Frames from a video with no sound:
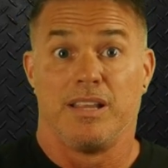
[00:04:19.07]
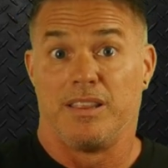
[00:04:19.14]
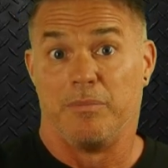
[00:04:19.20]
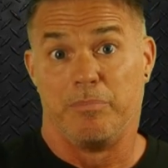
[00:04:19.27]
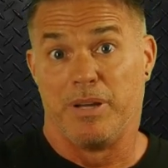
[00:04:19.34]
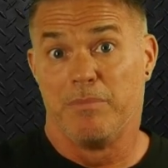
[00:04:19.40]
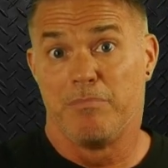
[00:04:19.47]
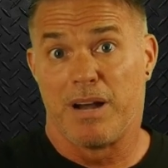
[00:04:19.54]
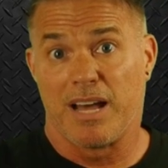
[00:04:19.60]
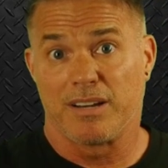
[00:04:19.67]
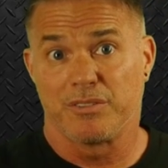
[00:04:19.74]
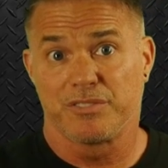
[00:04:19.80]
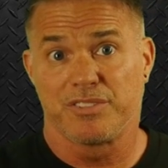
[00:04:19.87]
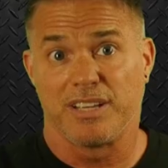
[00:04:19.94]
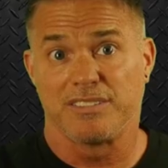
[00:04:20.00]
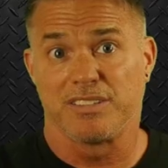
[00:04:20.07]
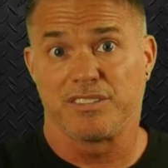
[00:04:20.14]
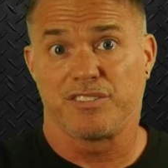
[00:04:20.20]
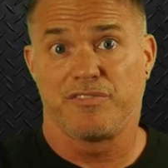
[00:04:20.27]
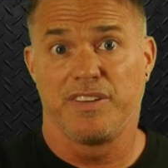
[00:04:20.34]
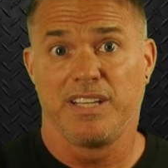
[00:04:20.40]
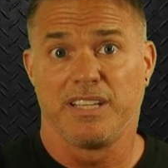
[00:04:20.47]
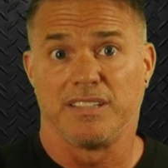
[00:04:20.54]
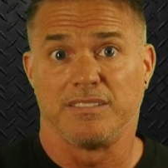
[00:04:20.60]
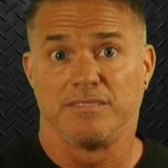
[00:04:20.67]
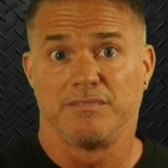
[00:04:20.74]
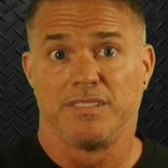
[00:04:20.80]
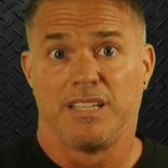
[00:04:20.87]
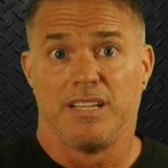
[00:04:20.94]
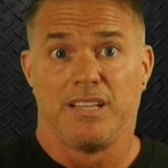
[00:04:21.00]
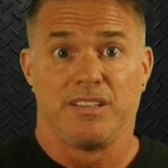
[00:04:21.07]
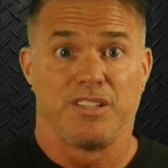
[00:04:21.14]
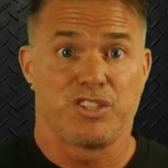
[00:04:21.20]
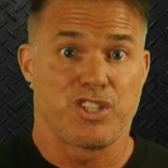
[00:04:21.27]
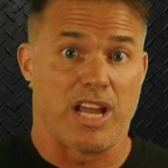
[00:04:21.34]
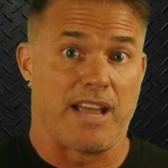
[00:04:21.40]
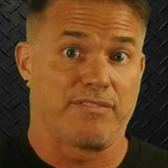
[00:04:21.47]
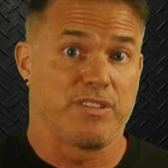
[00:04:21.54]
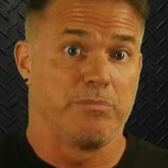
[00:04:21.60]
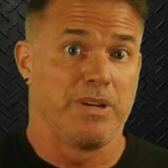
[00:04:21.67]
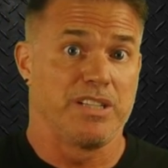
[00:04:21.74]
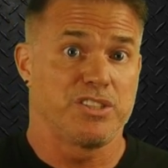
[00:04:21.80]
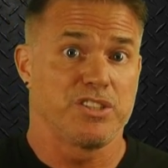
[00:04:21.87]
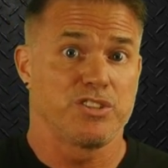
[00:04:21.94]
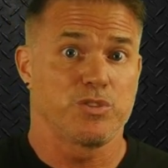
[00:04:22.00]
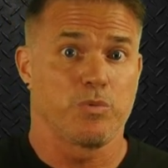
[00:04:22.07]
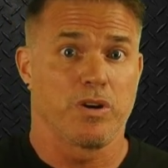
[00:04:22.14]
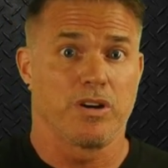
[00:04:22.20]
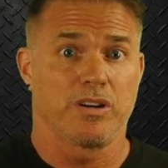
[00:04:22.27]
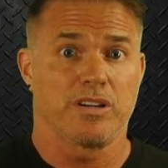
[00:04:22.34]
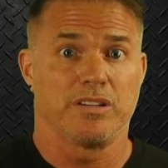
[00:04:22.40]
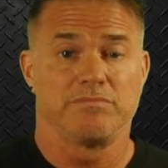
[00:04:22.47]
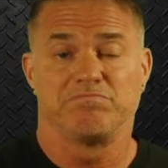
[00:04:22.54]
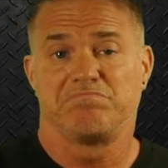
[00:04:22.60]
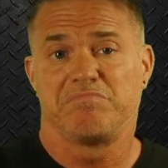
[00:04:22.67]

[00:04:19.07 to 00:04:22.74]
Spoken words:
The BIM model says it's fit. The shaft dimensions work.